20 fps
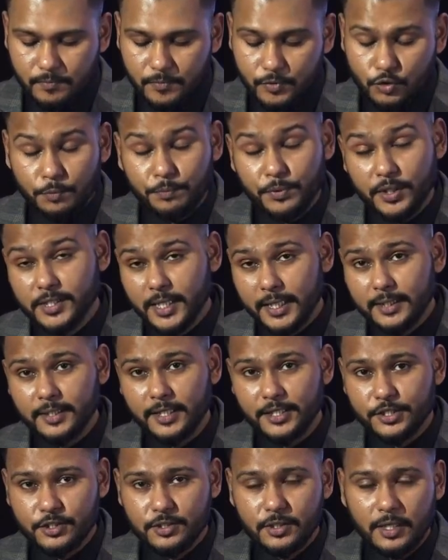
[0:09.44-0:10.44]
to present
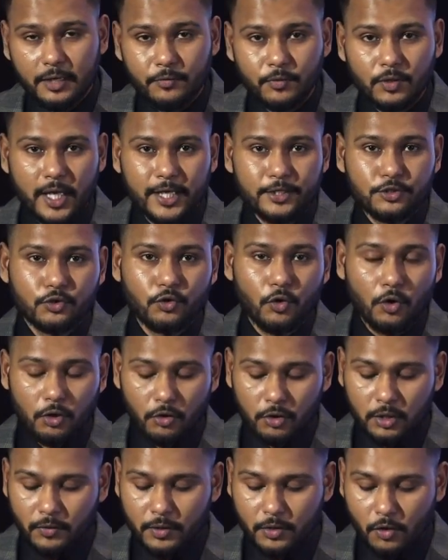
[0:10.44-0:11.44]
this, I would like to call
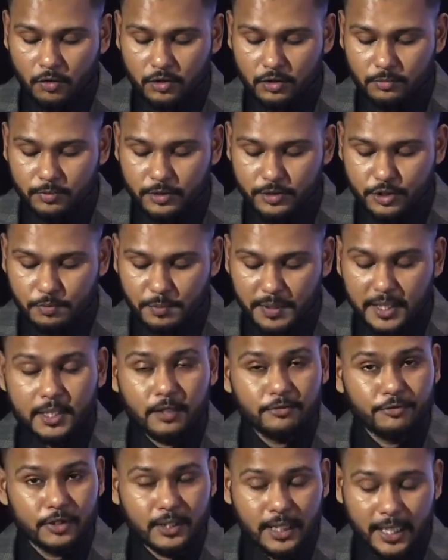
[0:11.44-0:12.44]
on our honorable
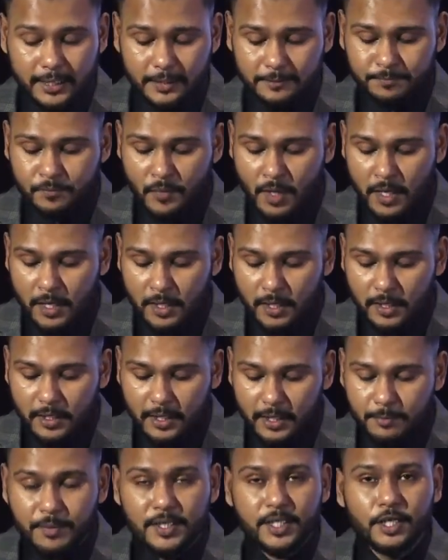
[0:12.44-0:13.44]
speaker for that.
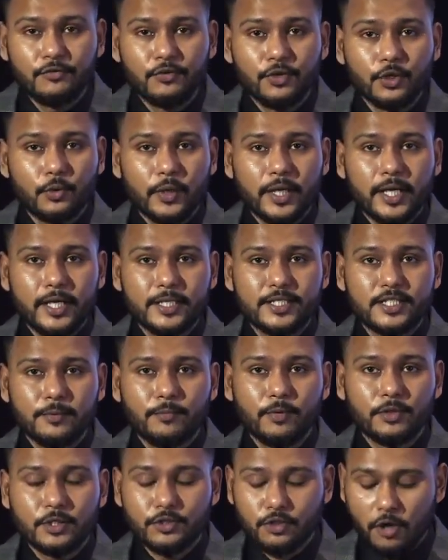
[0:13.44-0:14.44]
Let me give you a quick heads up
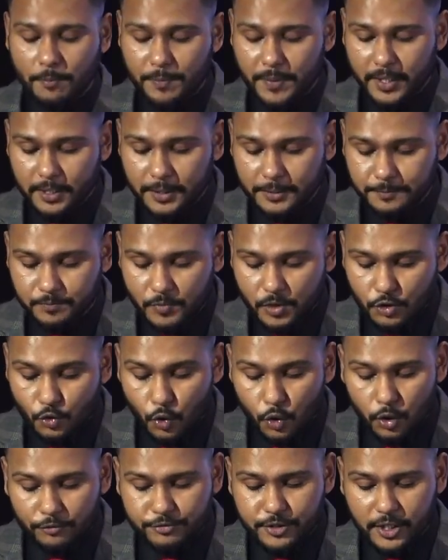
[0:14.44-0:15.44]
on the topic, the
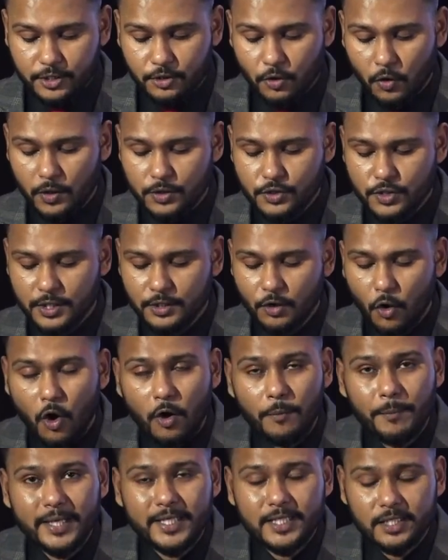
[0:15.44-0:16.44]
role of technology in
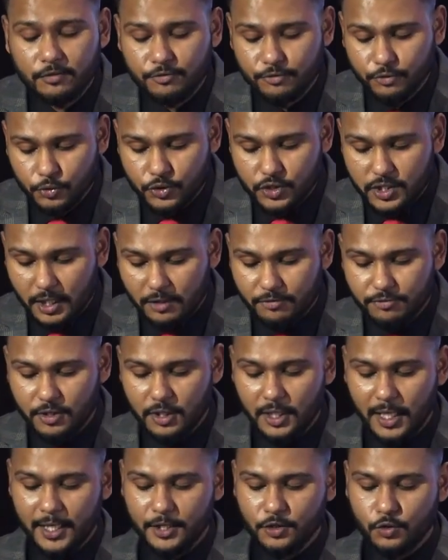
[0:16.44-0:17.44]
augmenting food
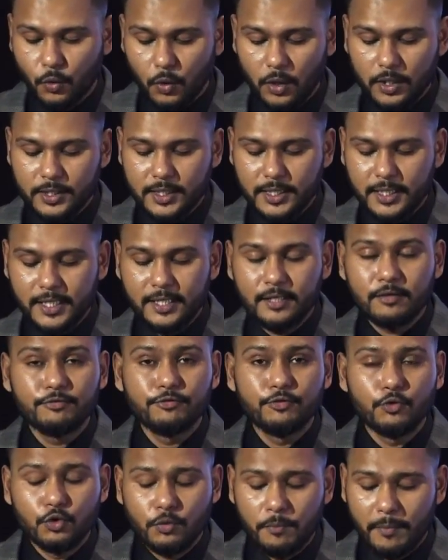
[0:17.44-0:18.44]
safety and quality in
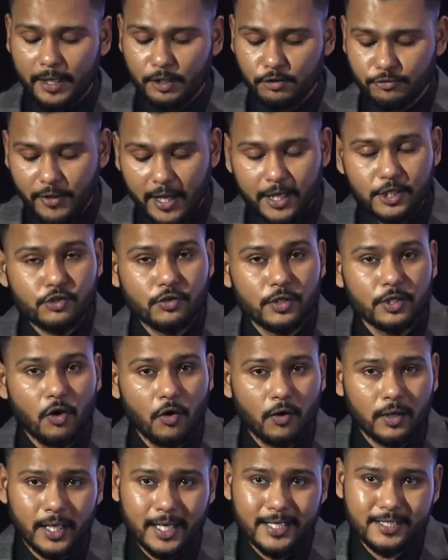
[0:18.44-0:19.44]
food manufacturing
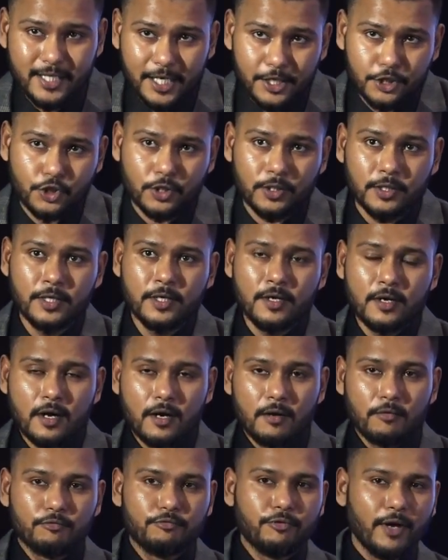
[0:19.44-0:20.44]
organization.
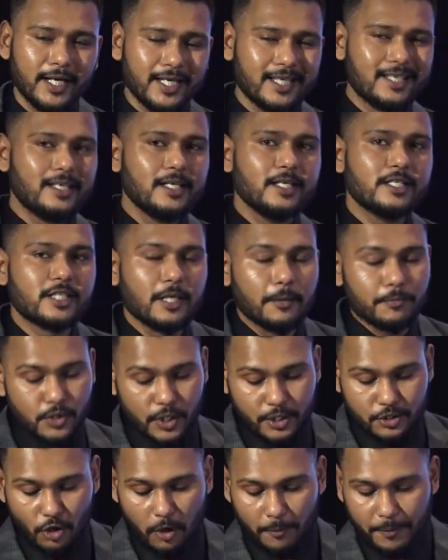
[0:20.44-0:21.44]
Very key
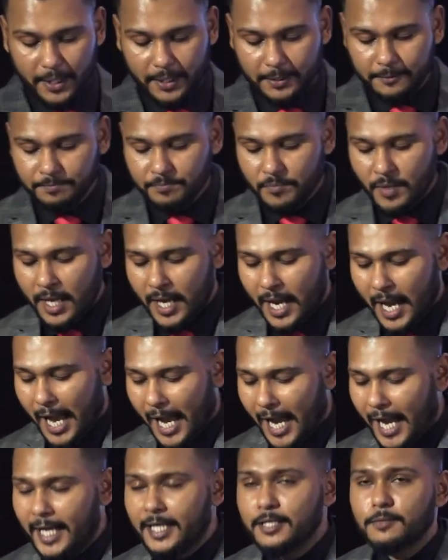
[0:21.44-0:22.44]
subject topic.
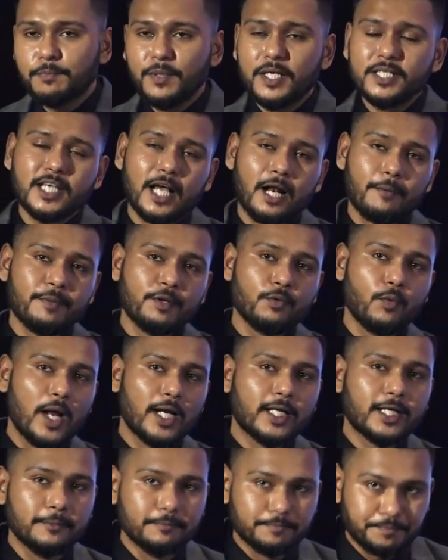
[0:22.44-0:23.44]
And please help me
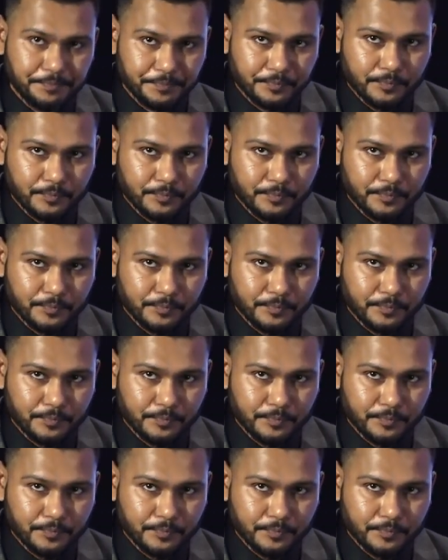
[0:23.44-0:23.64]
welcome